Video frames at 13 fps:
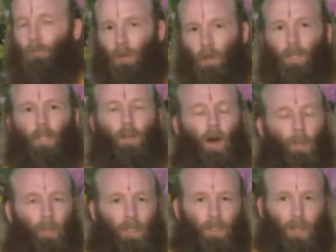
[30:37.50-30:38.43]
very
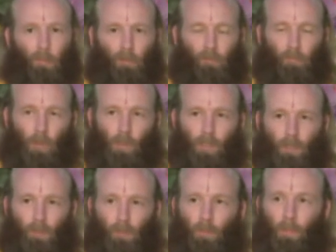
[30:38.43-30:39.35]
common type of
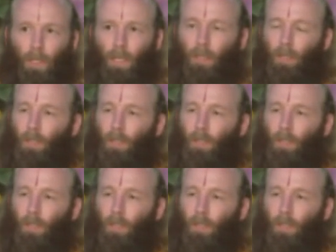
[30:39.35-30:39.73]
person to meet